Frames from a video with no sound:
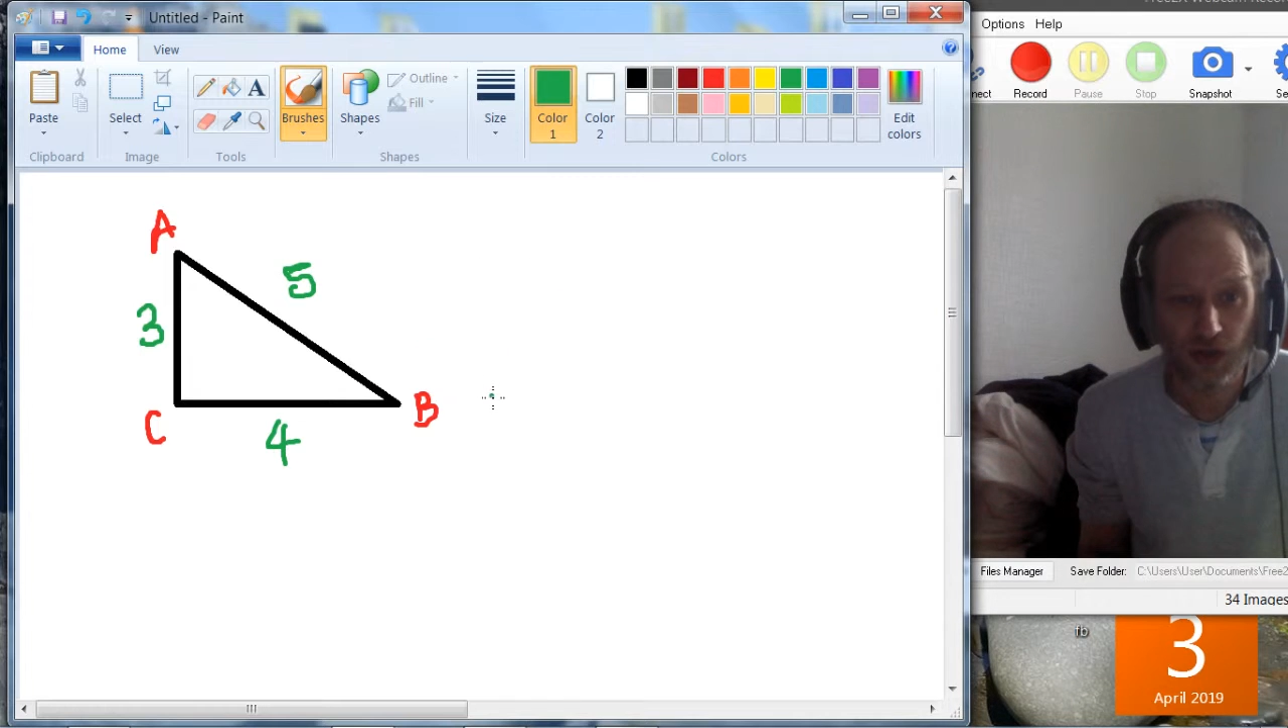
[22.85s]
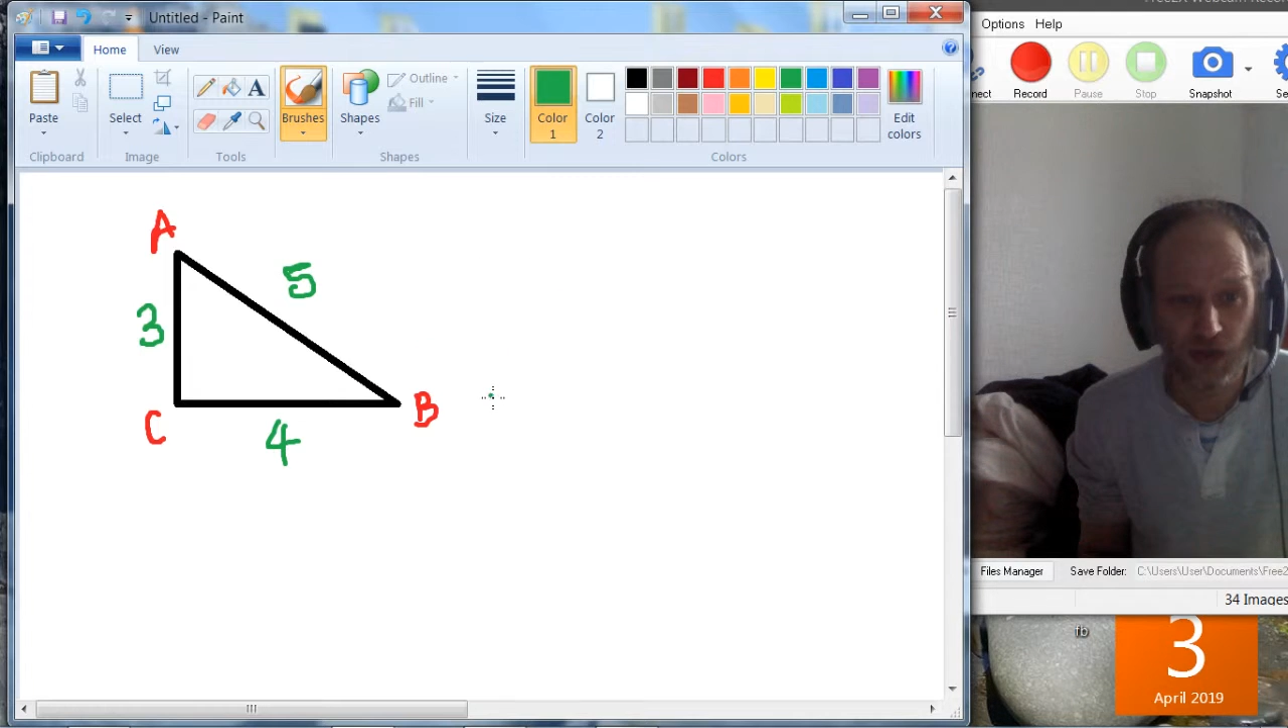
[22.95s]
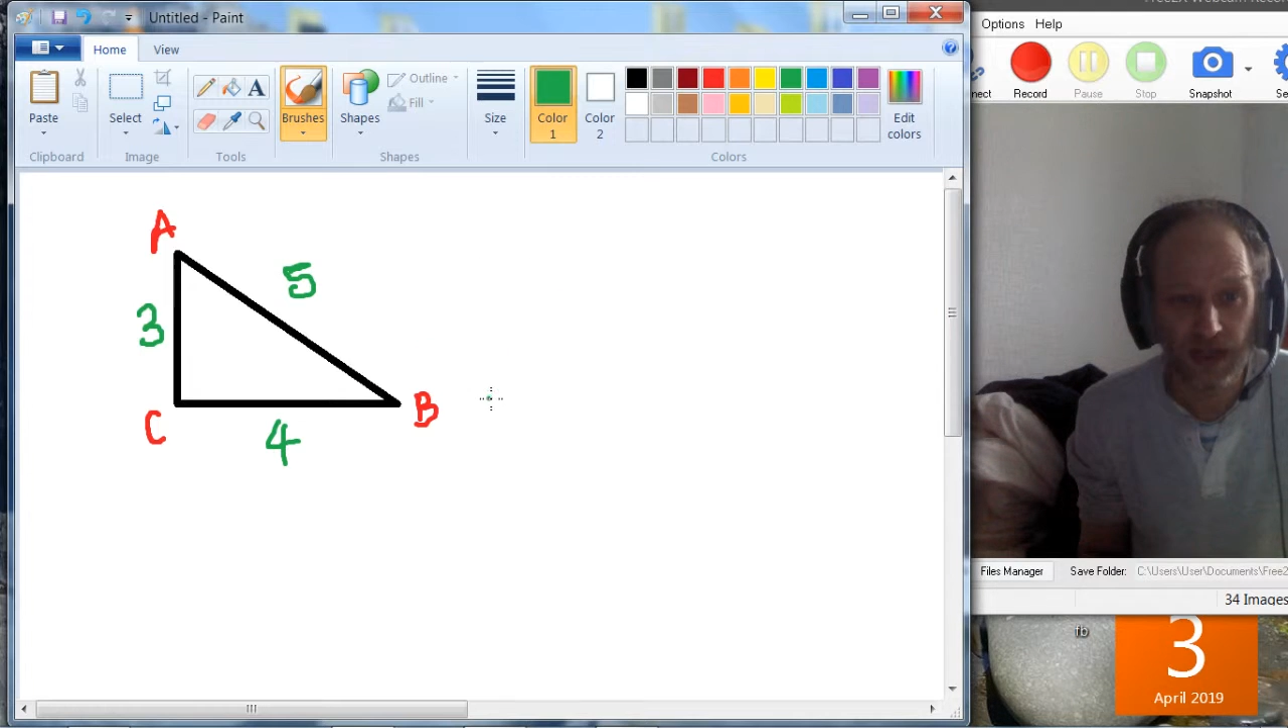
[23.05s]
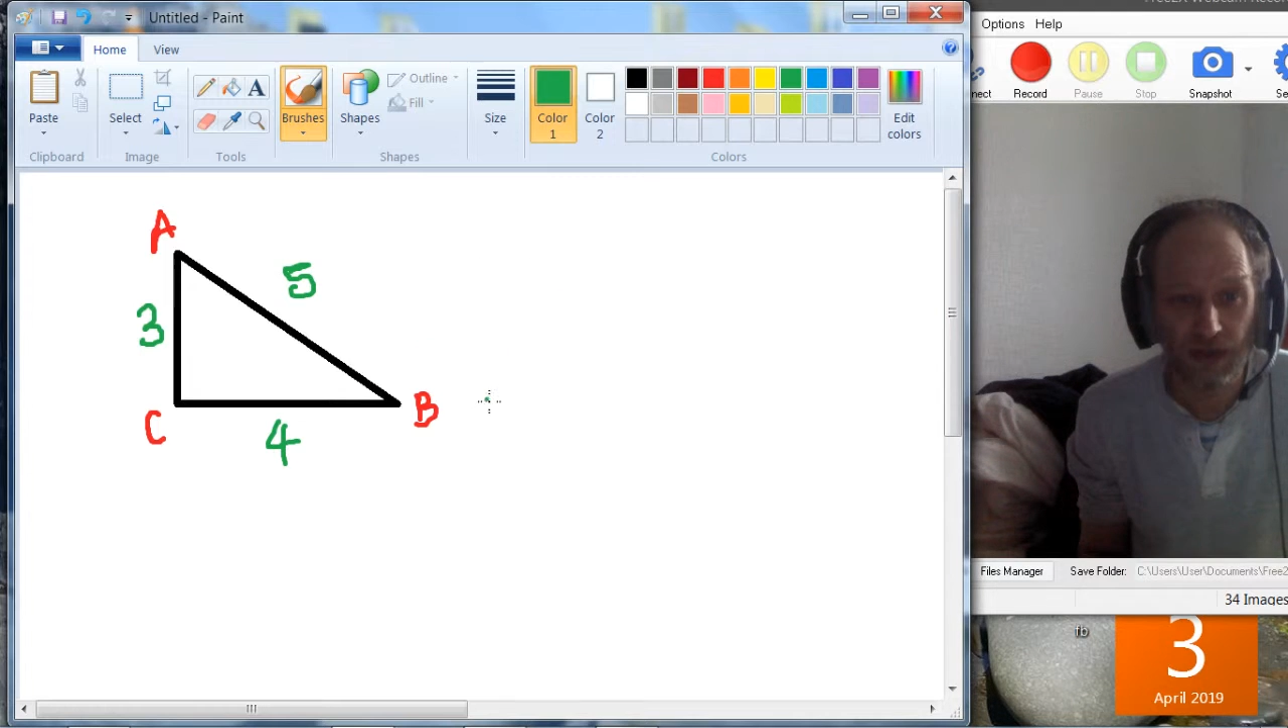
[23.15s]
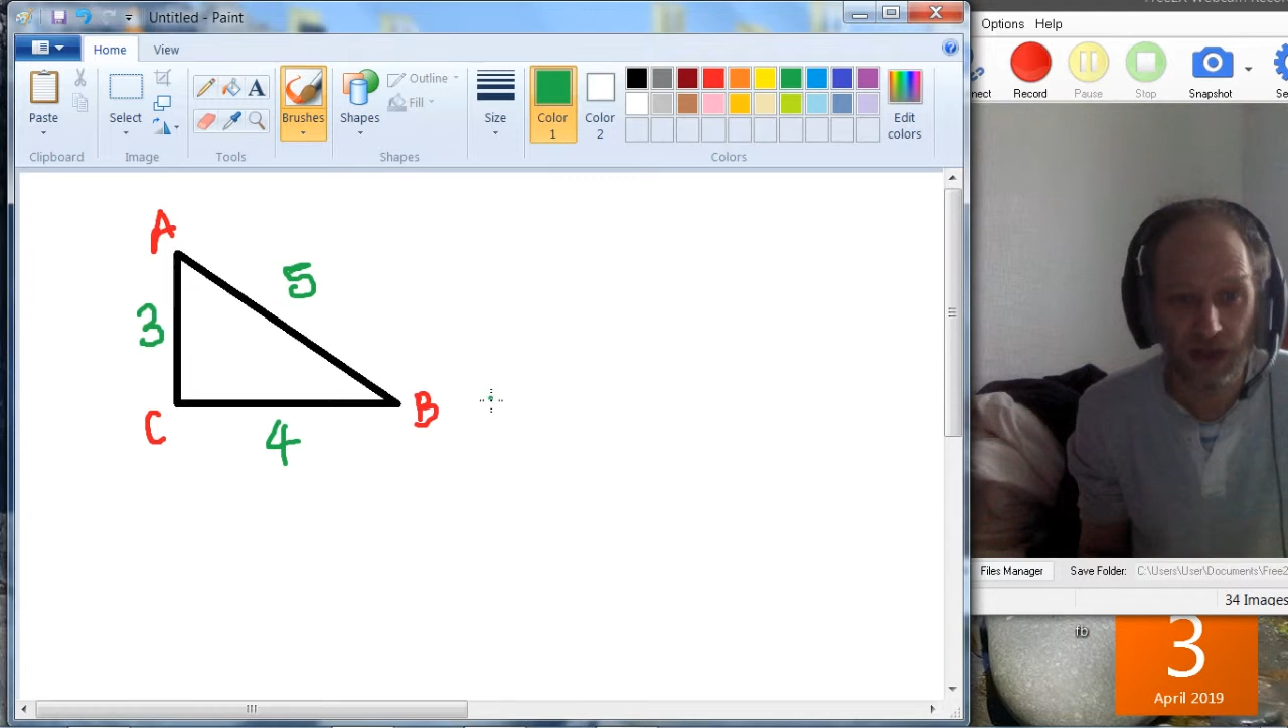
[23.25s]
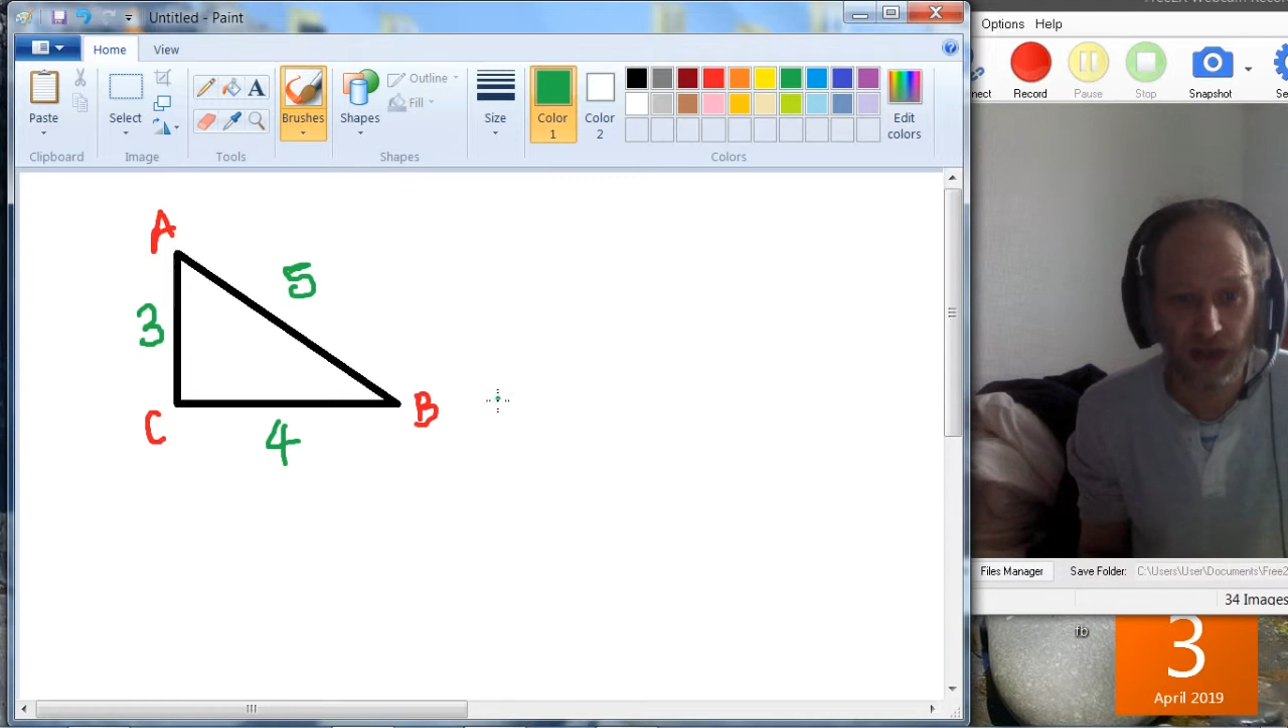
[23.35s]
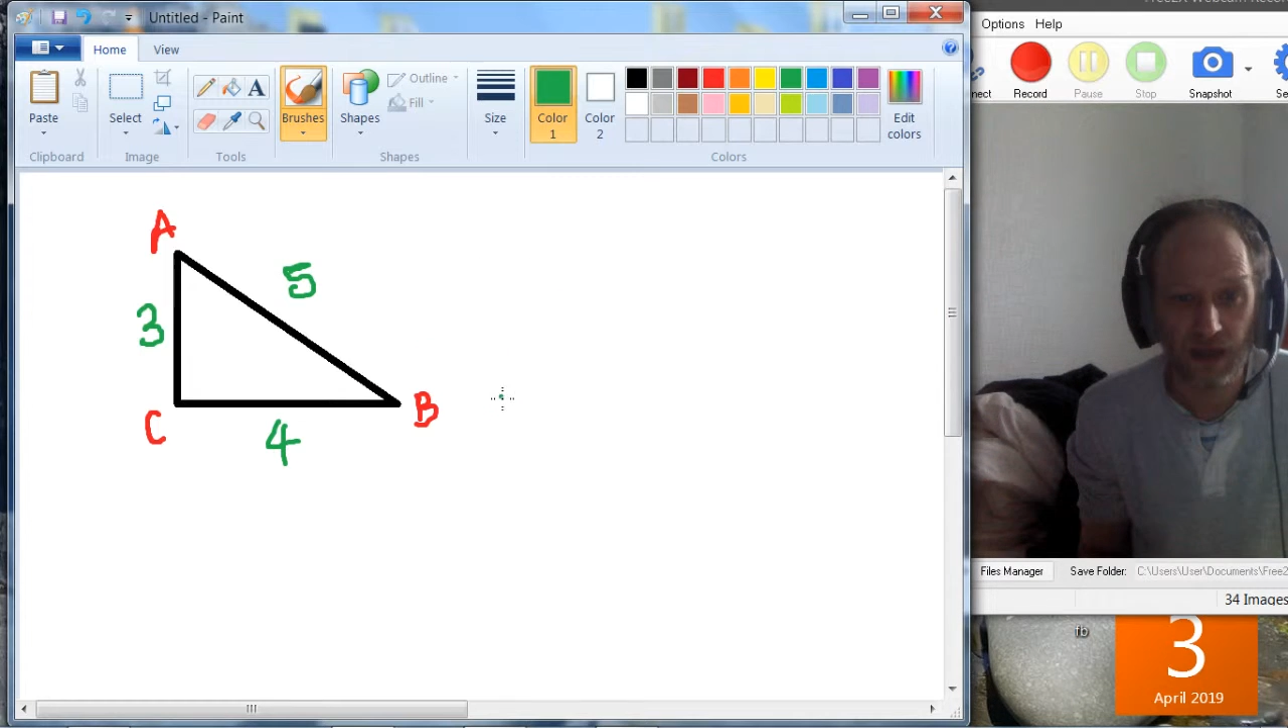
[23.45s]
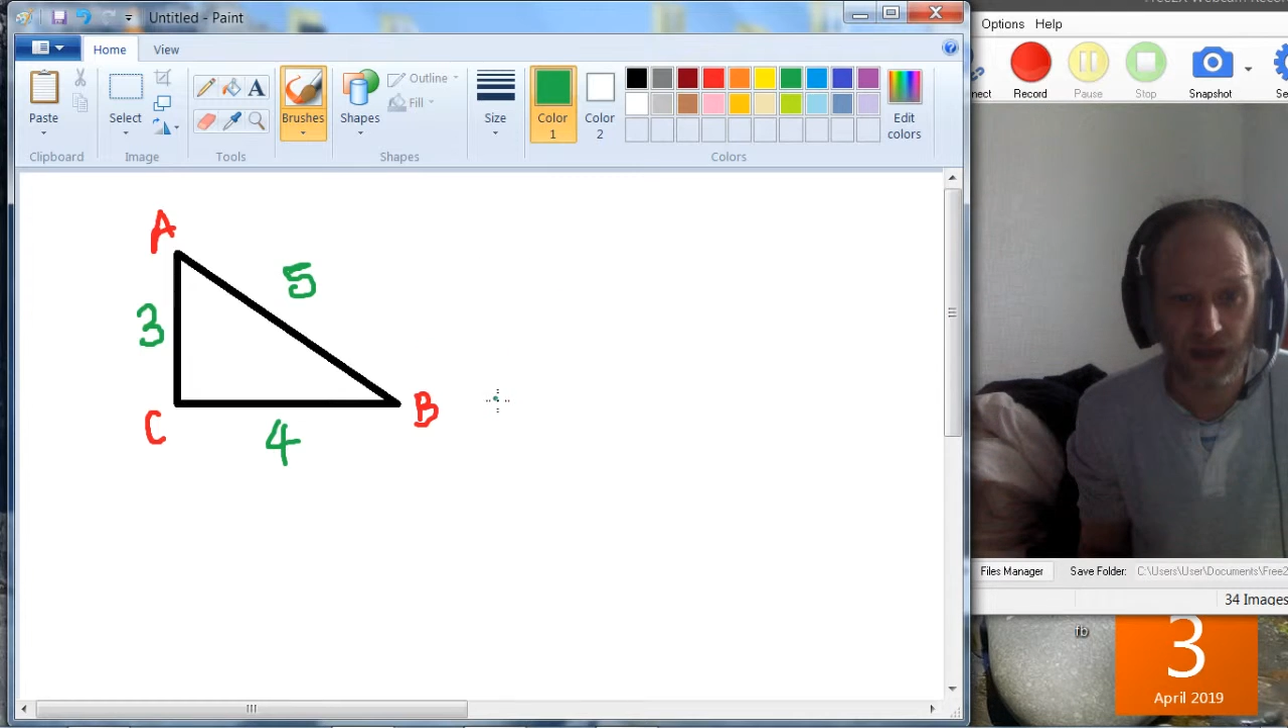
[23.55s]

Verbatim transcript: double